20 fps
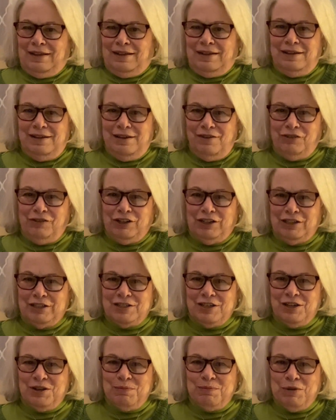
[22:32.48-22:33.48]
Never a
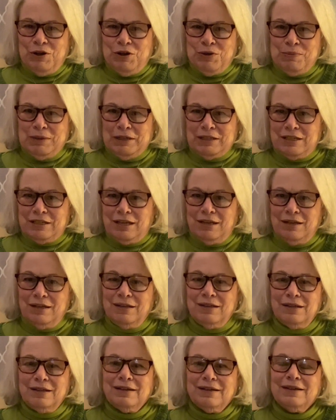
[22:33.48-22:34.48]
dull moment.
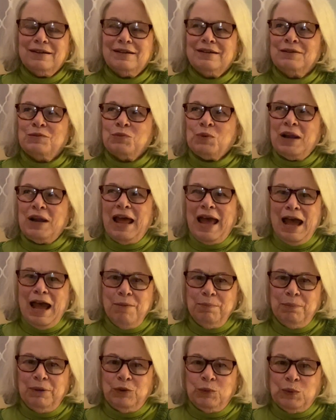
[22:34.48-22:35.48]
What
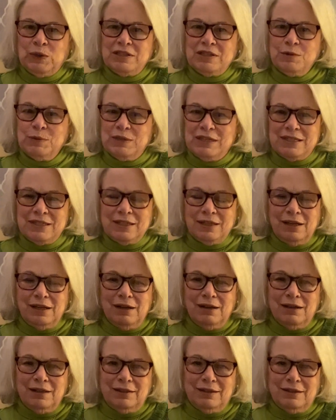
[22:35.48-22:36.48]
happened was he was sitting
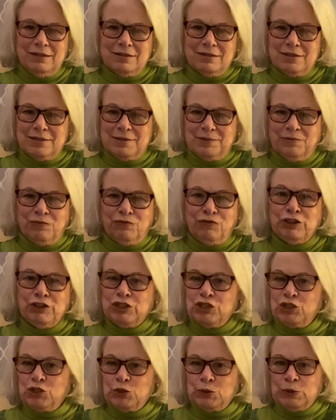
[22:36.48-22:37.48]
on this
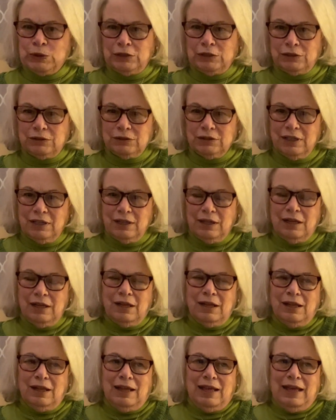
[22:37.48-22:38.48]
footstool,
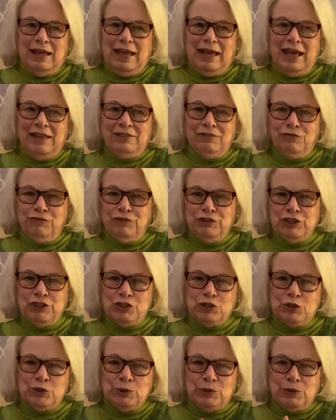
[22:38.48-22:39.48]
and the
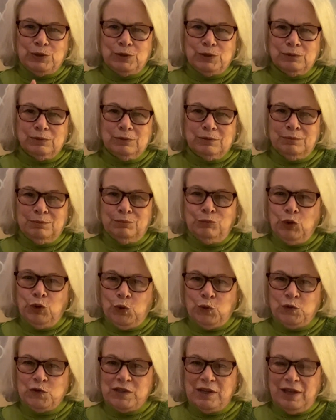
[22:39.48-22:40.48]
footstool
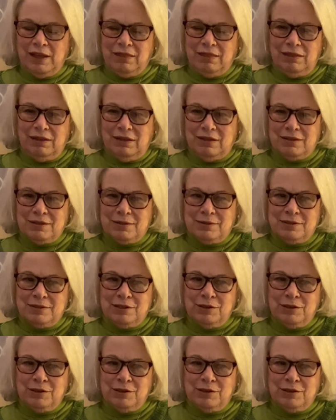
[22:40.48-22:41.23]
moves like this